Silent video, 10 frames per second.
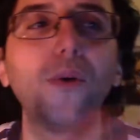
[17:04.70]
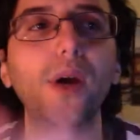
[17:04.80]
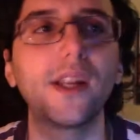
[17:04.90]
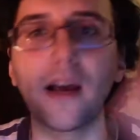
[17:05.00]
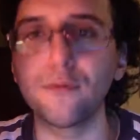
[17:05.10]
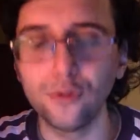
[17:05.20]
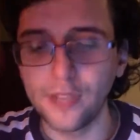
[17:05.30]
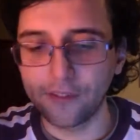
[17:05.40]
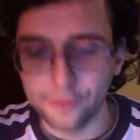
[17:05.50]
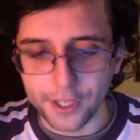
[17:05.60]
wait! I will do
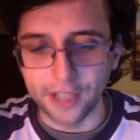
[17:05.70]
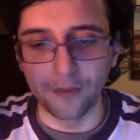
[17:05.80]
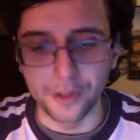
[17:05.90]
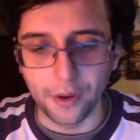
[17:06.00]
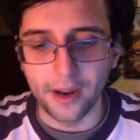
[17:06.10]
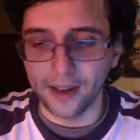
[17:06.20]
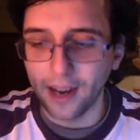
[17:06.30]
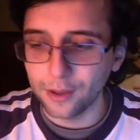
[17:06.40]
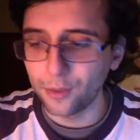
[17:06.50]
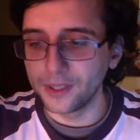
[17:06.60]
that for the other video.
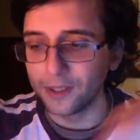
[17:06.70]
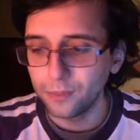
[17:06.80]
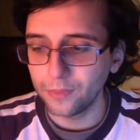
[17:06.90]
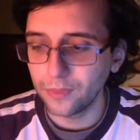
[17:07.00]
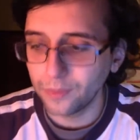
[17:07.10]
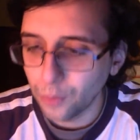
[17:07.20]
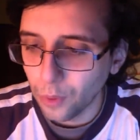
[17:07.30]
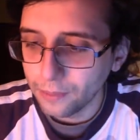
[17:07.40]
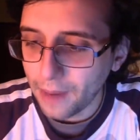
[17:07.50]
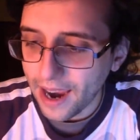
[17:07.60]
I don't want to
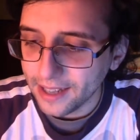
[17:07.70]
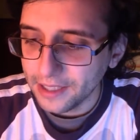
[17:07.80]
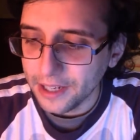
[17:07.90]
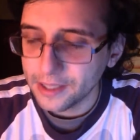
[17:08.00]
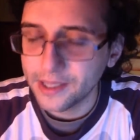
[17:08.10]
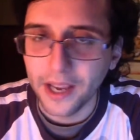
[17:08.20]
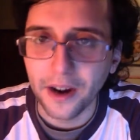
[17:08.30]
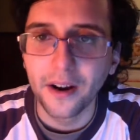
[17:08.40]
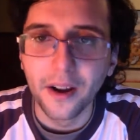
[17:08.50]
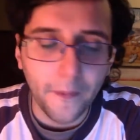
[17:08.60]
ruin my ideas
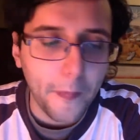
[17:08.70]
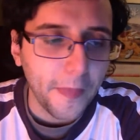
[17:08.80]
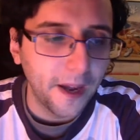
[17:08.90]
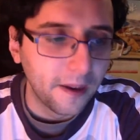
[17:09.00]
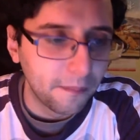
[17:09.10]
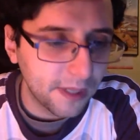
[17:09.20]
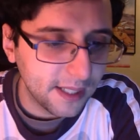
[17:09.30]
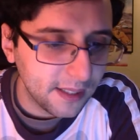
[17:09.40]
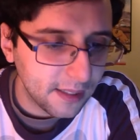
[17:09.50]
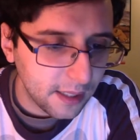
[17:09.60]
there. But
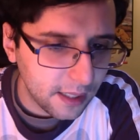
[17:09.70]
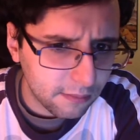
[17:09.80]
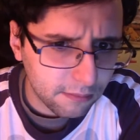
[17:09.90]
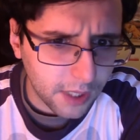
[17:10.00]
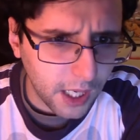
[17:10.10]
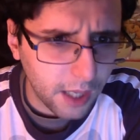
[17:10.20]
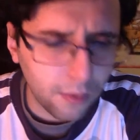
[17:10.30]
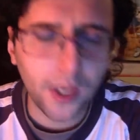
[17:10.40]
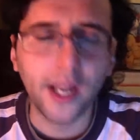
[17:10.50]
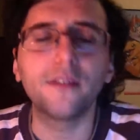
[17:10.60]

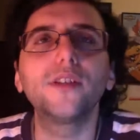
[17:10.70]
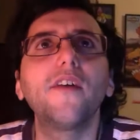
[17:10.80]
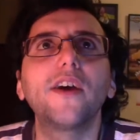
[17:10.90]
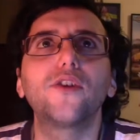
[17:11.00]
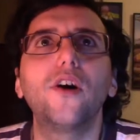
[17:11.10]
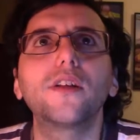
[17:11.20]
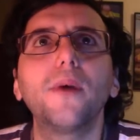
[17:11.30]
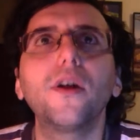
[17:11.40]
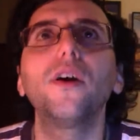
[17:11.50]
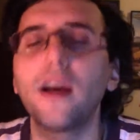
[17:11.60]
what else have I talked
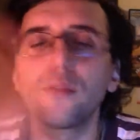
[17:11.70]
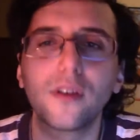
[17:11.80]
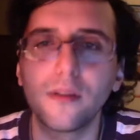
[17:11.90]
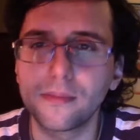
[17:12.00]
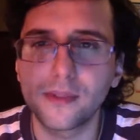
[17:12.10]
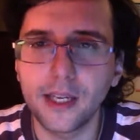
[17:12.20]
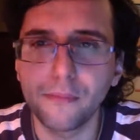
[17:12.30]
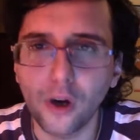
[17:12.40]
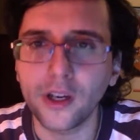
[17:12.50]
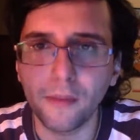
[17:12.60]
about? Oh yeah, I was keep
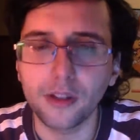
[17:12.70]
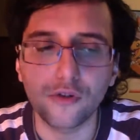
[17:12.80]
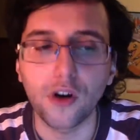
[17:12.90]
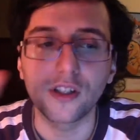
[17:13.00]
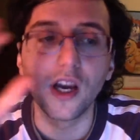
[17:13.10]
talking about the trailers.